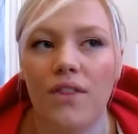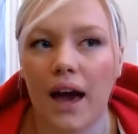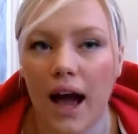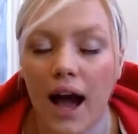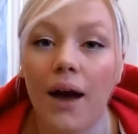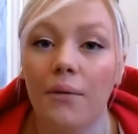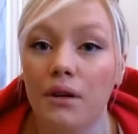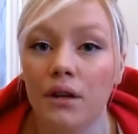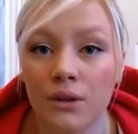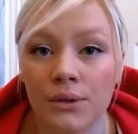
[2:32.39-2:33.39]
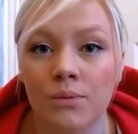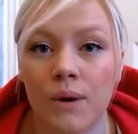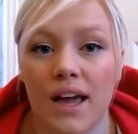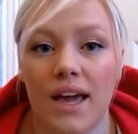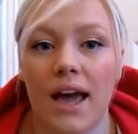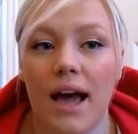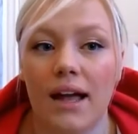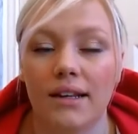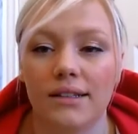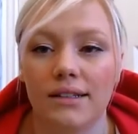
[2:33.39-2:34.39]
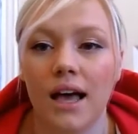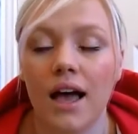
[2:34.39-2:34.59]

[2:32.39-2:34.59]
that I would lose weight and